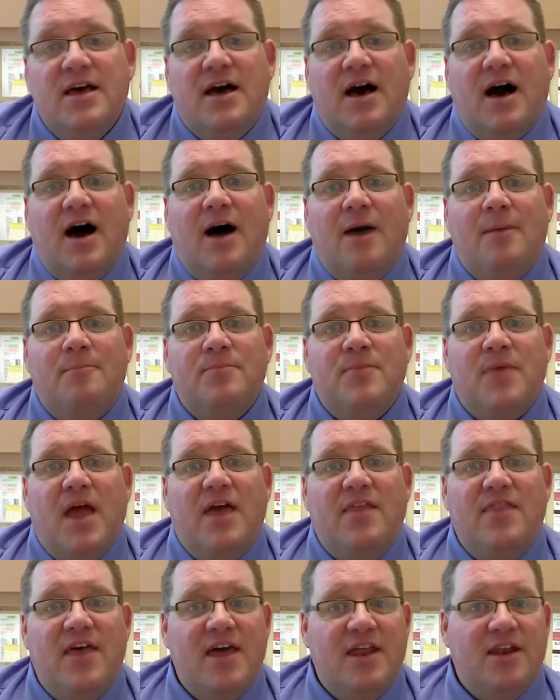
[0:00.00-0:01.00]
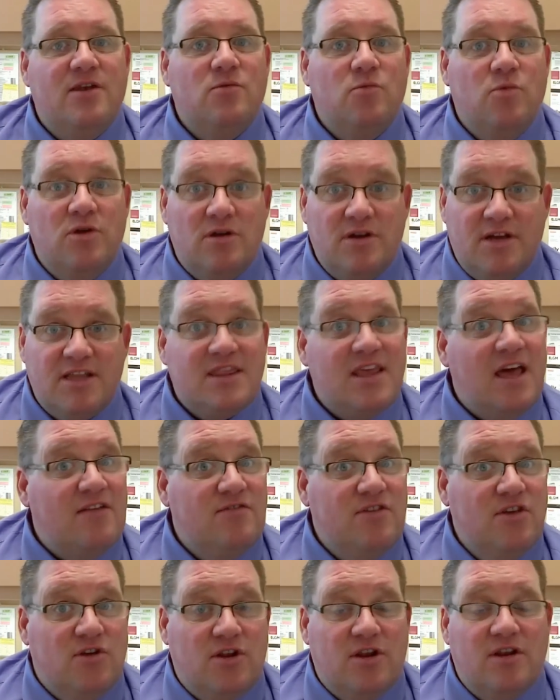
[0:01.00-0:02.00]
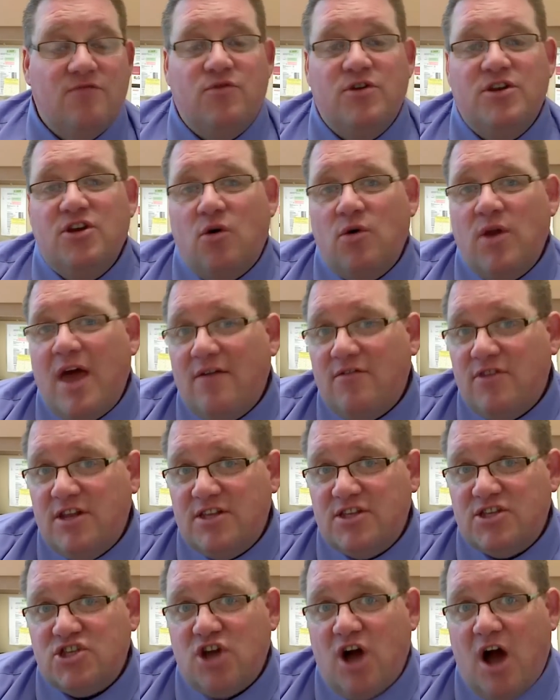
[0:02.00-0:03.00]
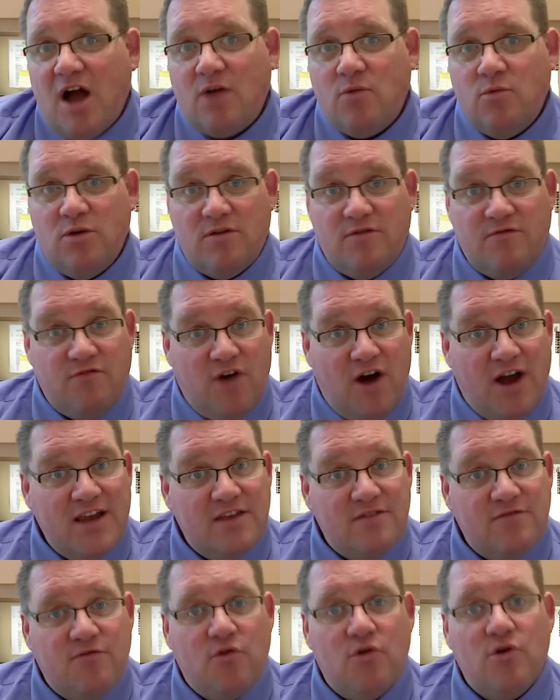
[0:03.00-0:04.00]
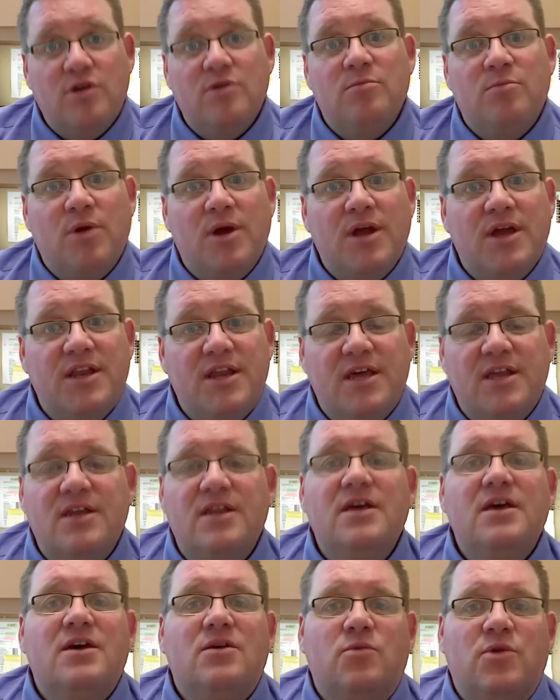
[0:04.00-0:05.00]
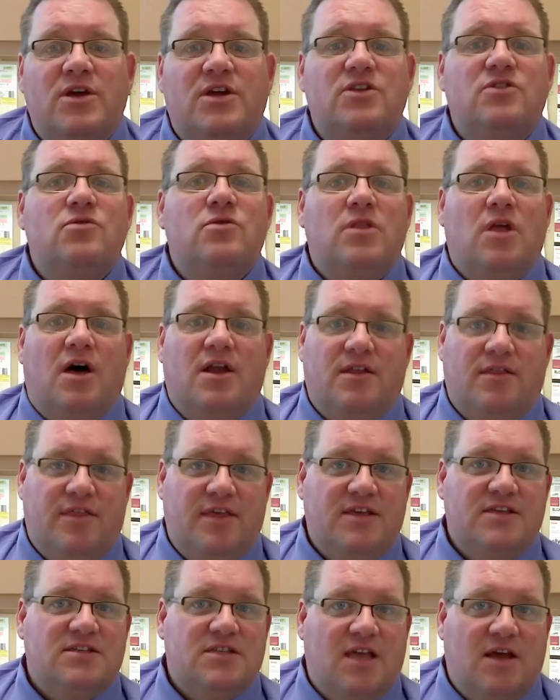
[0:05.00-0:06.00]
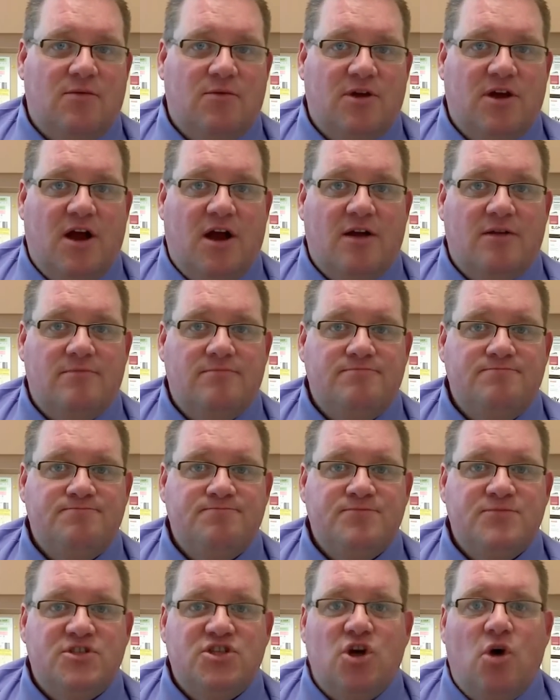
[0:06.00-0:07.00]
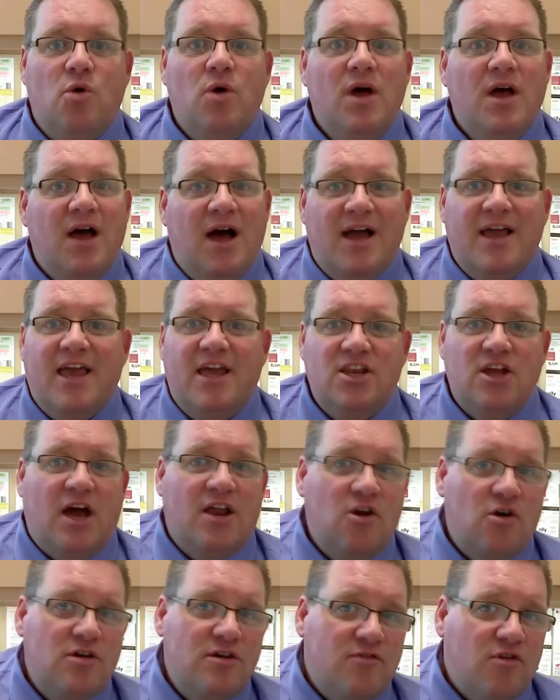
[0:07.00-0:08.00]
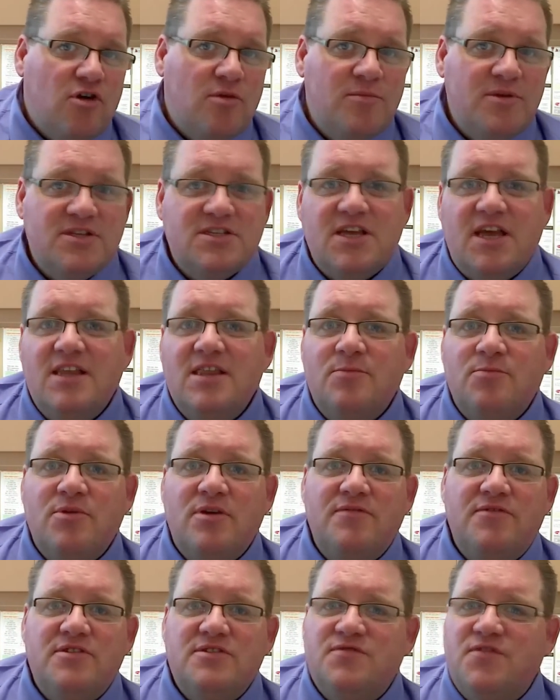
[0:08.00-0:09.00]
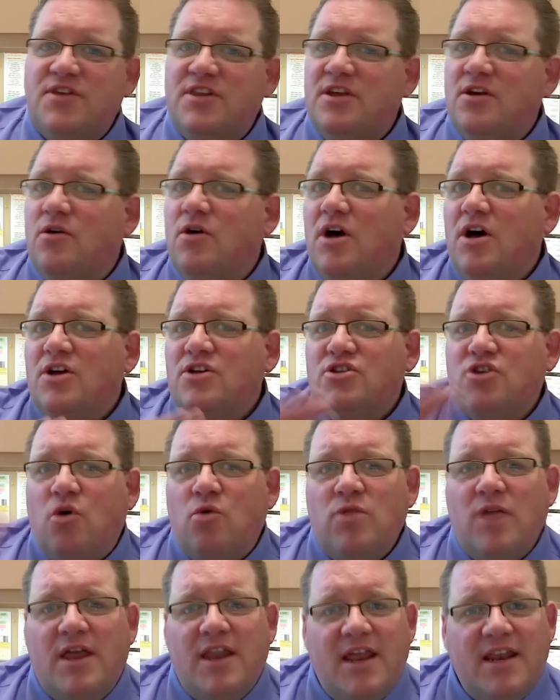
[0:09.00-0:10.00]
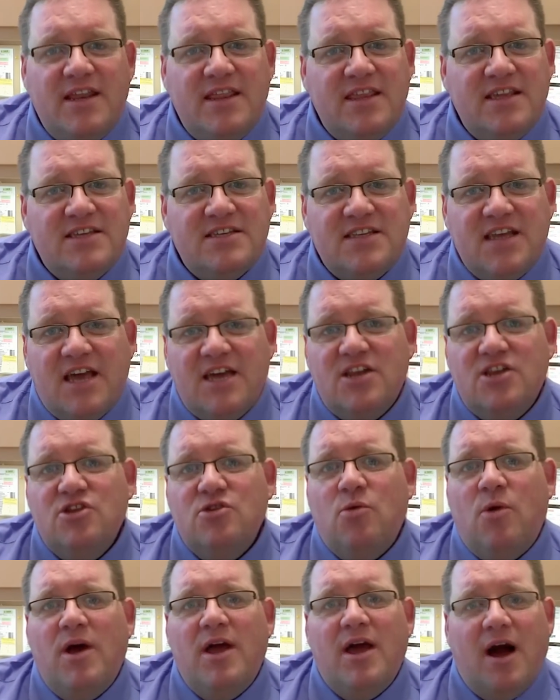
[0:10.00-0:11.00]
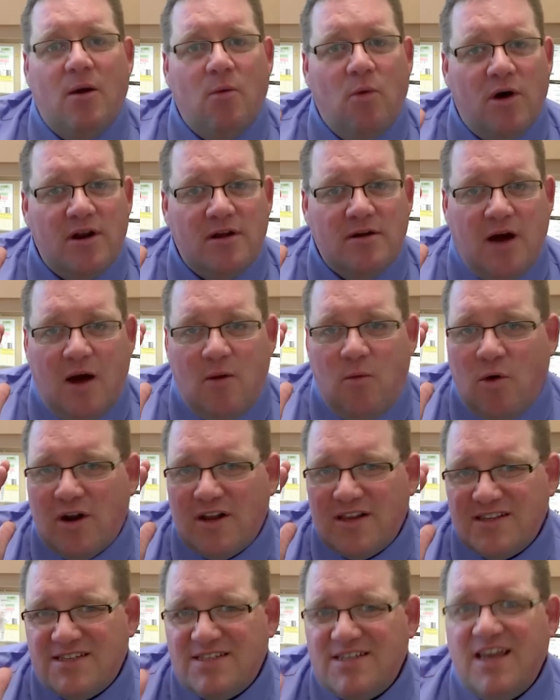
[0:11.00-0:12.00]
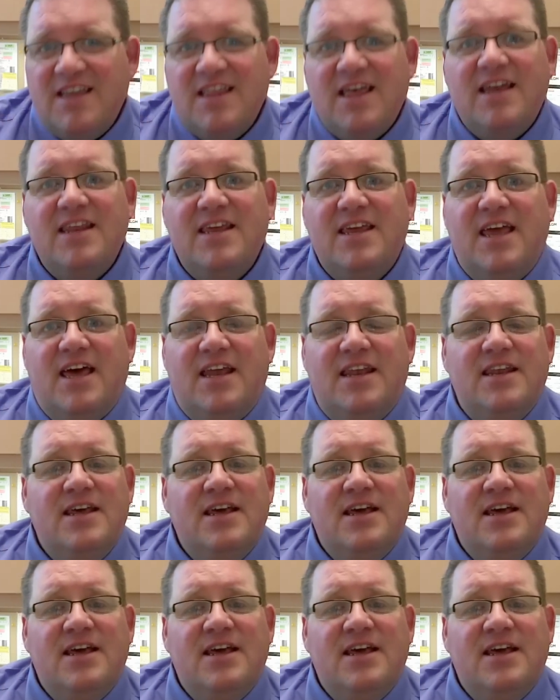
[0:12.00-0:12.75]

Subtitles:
And then we'll get that unit. If we don't have it in stock, we'll find it for you, bring it in. We can do a lot of things in that regard. So again, I know you've heard me say in the previous video, don't let anything stand in your way. I want to say that again.